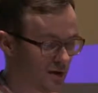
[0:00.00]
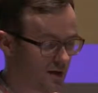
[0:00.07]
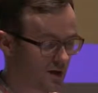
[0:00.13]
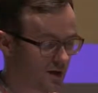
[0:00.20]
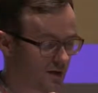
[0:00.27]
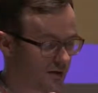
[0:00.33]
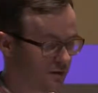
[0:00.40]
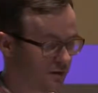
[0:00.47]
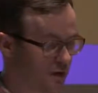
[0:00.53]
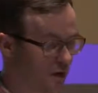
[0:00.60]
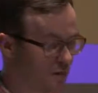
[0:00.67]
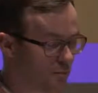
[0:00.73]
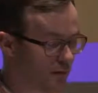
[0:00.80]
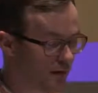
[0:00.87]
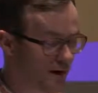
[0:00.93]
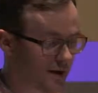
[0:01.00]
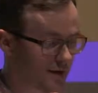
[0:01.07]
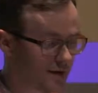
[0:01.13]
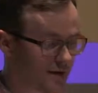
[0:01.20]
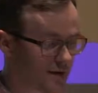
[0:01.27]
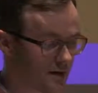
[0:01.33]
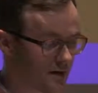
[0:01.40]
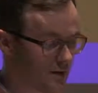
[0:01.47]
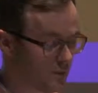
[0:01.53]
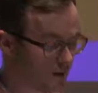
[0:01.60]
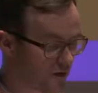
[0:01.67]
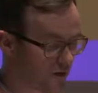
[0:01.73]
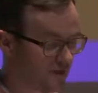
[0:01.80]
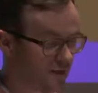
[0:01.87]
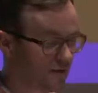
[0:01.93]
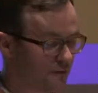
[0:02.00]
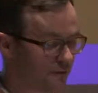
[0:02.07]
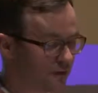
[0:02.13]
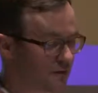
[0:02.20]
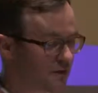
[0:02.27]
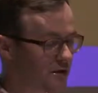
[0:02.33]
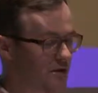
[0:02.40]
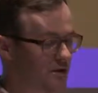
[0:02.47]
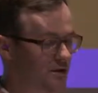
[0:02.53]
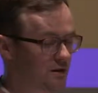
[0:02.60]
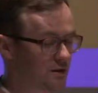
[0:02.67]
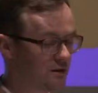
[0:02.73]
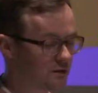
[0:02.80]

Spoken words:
To operate within a fully register